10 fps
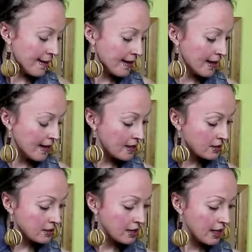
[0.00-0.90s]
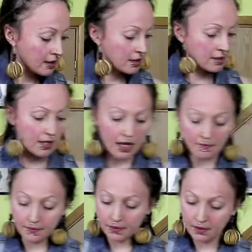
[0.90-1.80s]
And the next
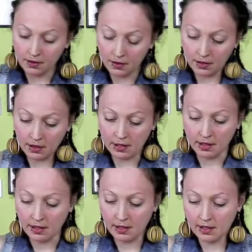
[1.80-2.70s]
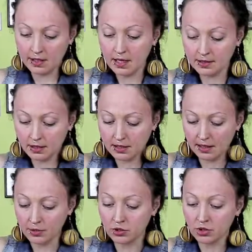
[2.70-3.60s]
step is adding
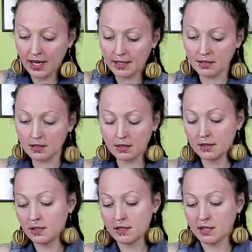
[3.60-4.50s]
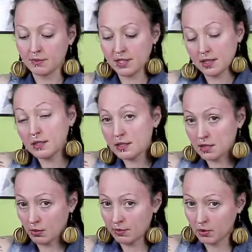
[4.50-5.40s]
some grain, some seeds.
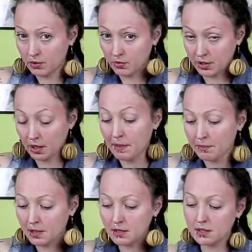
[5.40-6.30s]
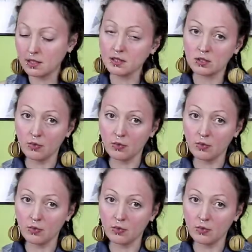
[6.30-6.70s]
So I'm using pumpkin seeds